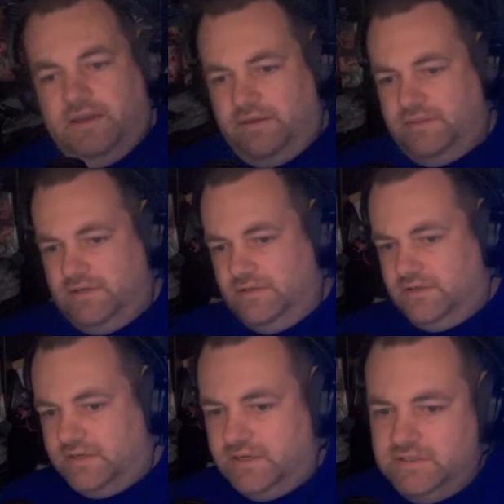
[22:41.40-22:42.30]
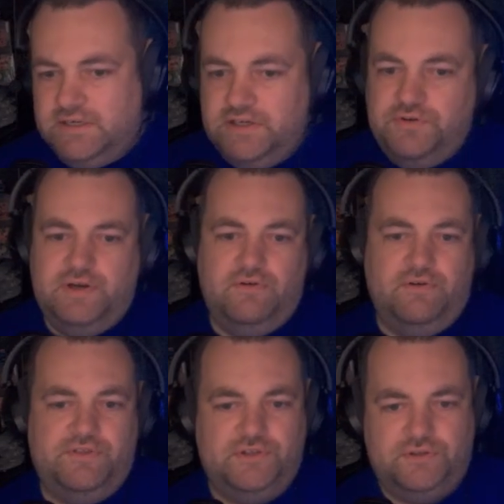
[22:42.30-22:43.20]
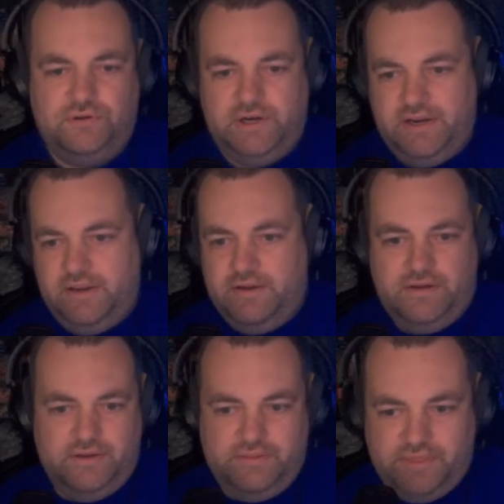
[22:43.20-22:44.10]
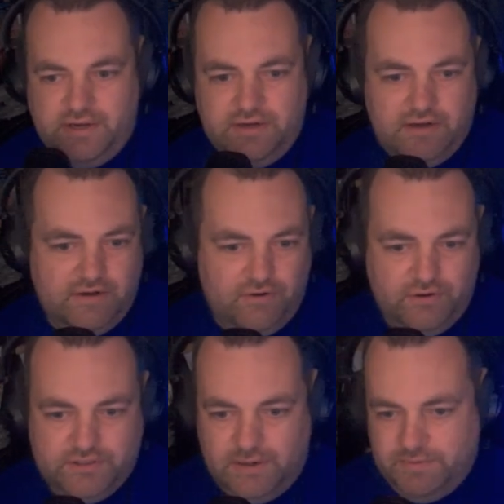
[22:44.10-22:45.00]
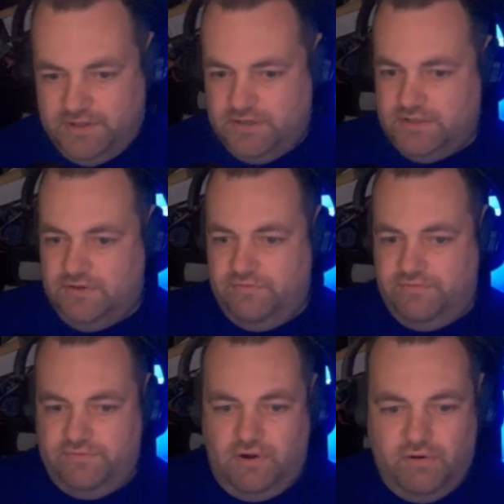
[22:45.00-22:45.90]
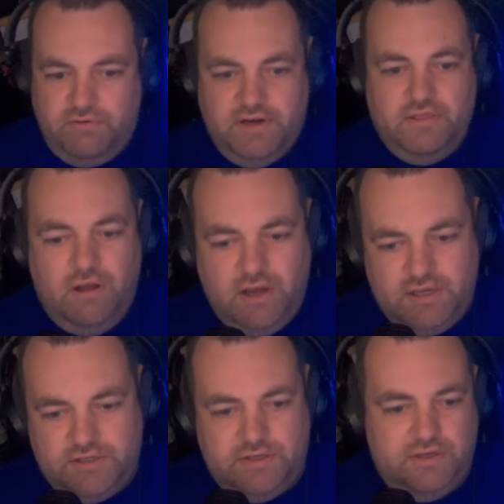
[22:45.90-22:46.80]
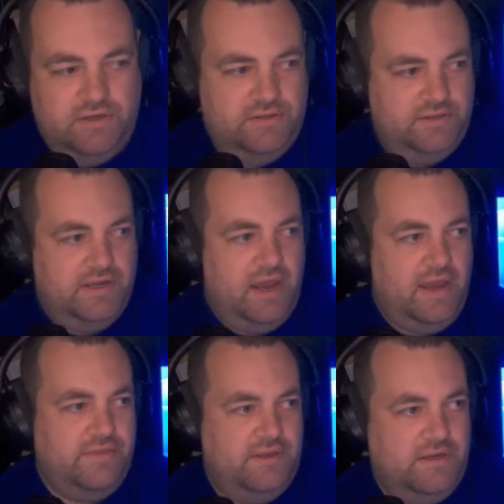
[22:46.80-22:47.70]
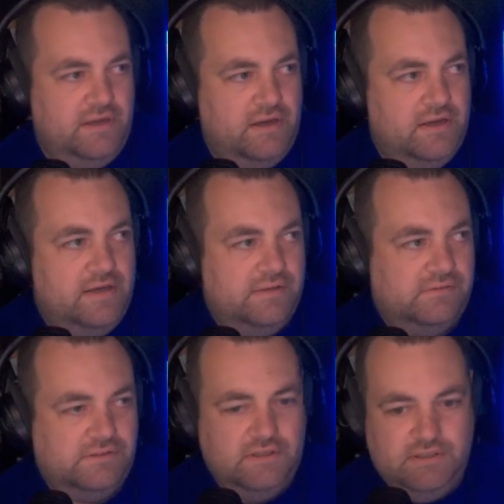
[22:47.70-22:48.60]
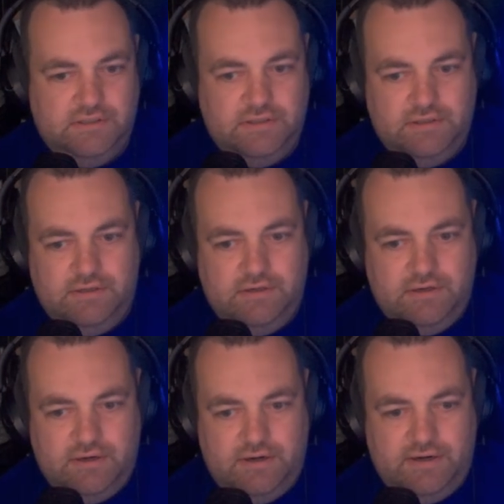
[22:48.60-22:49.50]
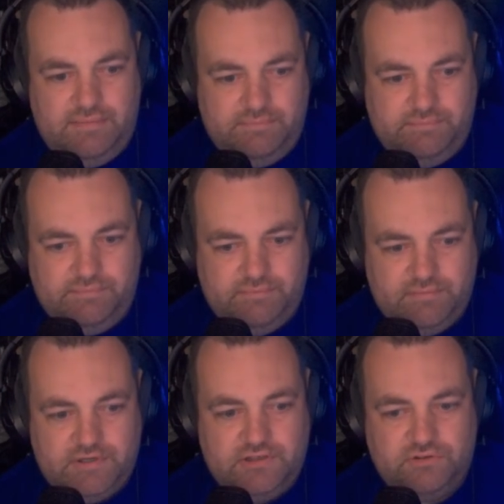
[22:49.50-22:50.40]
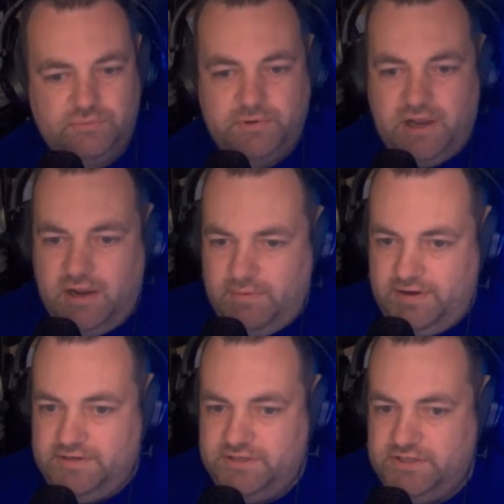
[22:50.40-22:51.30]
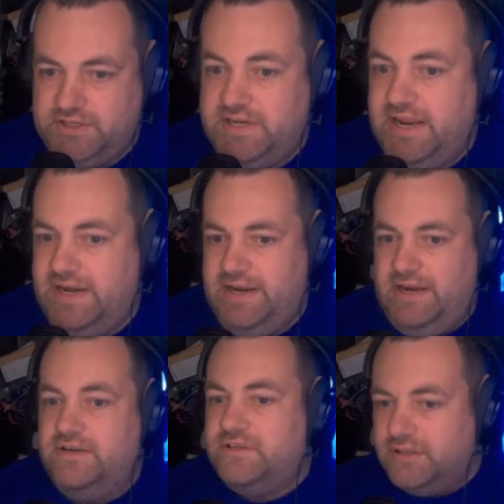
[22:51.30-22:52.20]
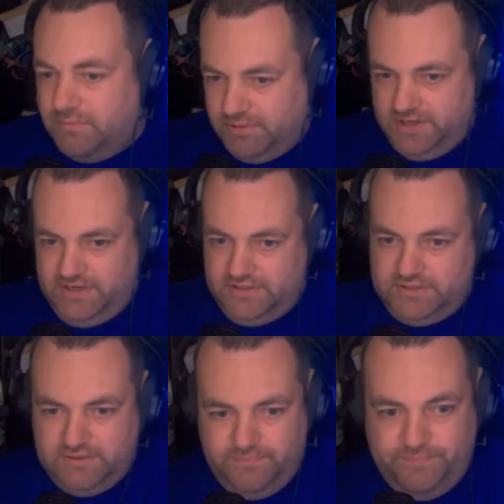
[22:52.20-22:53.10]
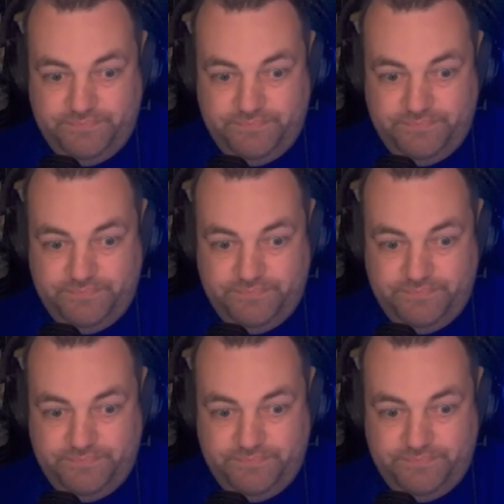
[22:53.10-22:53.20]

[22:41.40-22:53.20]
and then continuing on with the story, then on top of this, you've already lost the guy that Bahamut just getting into the place.